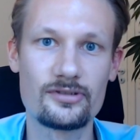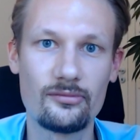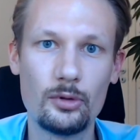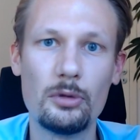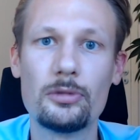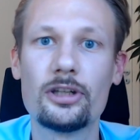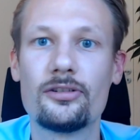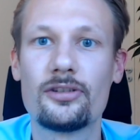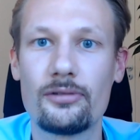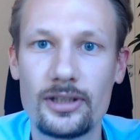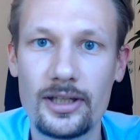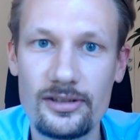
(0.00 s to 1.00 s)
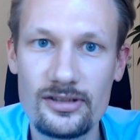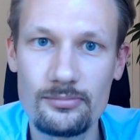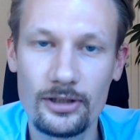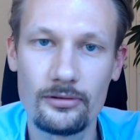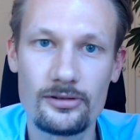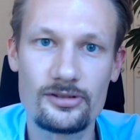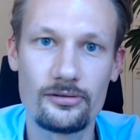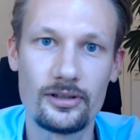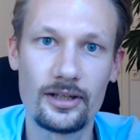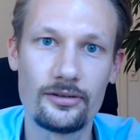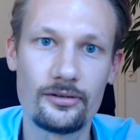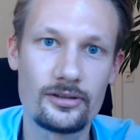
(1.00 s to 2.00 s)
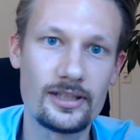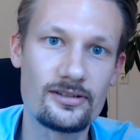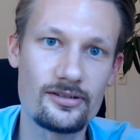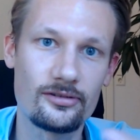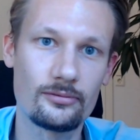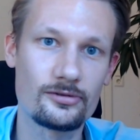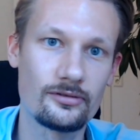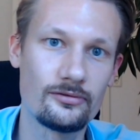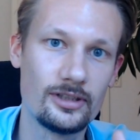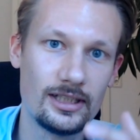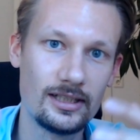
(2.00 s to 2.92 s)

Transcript: of monetary gains, but also the other gains in terms of